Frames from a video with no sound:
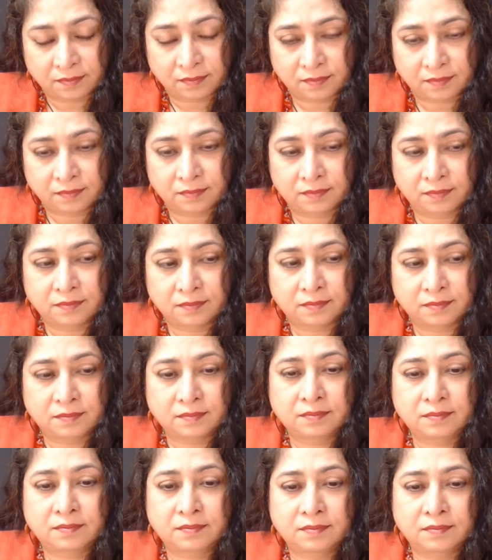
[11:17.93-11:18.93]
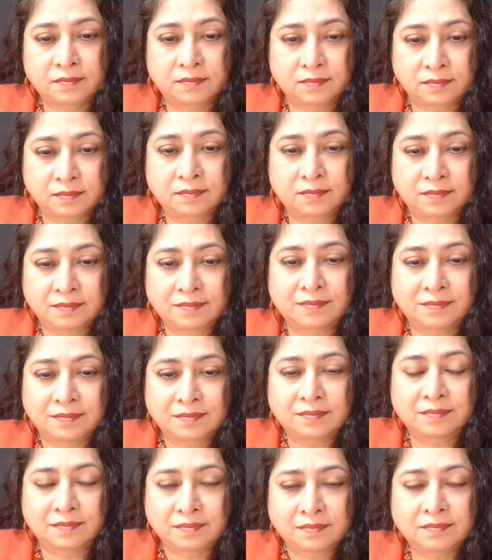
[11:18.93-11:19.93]

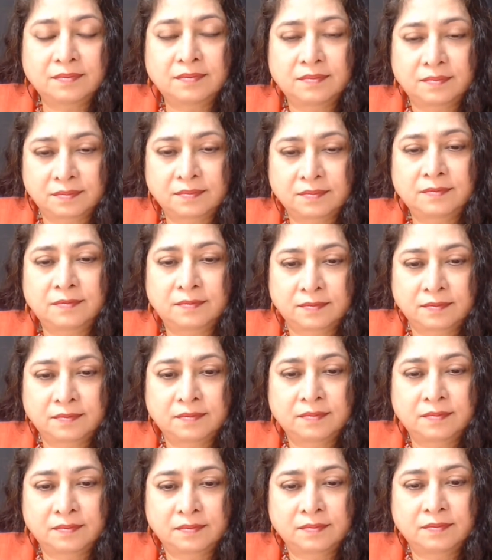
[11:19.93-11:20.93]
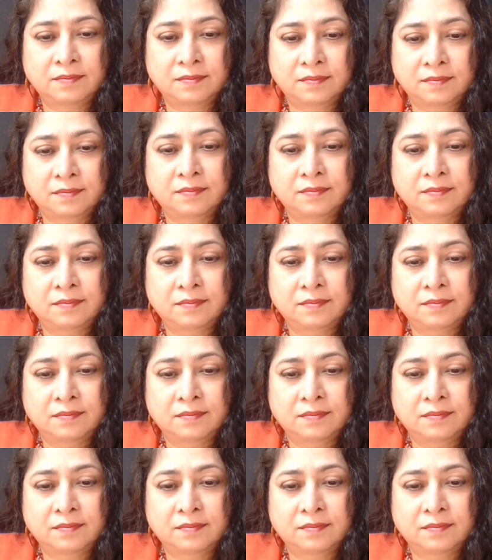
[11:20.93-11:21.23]
(not speaking)